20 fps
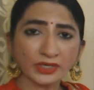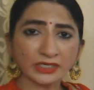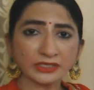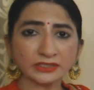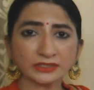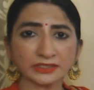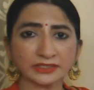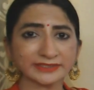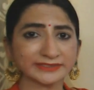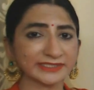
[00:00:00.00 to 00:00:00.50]

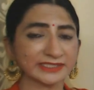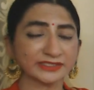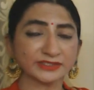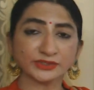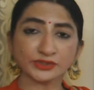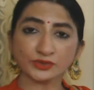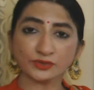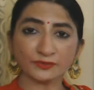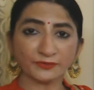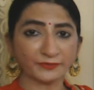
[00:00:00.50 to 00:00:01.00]
countries,
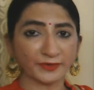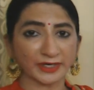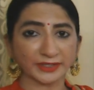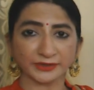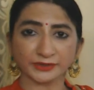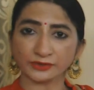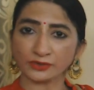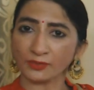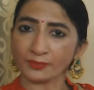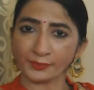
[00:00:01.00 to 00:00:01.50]
and two
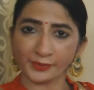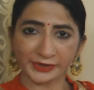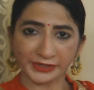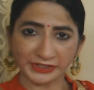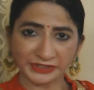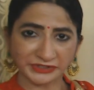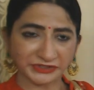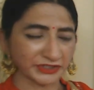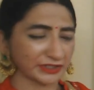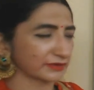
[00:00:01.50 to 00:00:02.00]
factors of
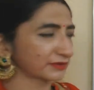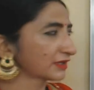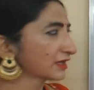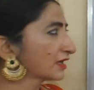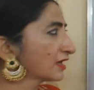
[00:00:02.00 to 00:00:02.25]
production.